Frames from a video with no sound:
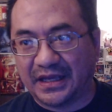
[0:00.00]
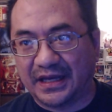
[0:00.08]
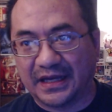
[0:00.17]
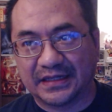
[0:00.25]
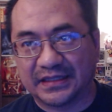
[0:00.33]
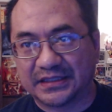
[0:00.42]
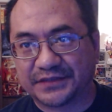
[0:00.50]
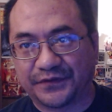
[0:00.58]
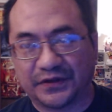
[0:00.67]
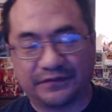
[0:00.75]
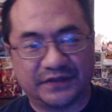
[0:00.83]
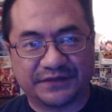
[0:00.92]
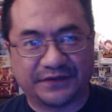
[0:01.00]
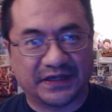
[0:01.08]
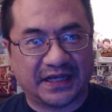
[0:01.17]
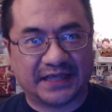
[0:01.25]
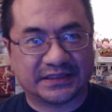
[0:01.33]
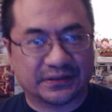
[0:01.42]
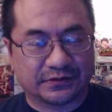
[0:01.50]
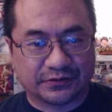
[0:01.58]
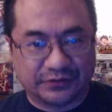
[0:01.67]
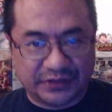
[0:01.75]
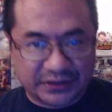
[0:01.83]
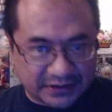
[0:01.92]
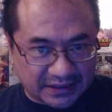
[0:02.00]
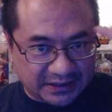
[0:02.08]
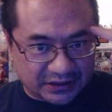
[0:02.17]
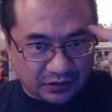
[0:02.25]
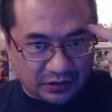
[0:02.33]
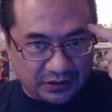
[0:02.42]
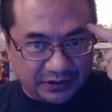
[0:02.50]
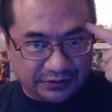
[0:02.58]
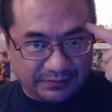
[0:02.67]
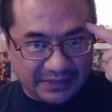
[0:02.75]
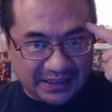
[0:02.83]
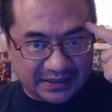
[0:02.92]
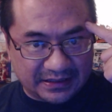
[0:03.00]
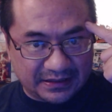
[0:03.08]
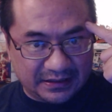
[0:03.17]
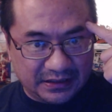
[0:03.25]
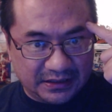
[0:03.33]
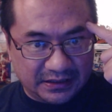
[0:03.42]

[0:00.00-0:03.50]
and it's full of these fantastical creatures, and it's all in their mind.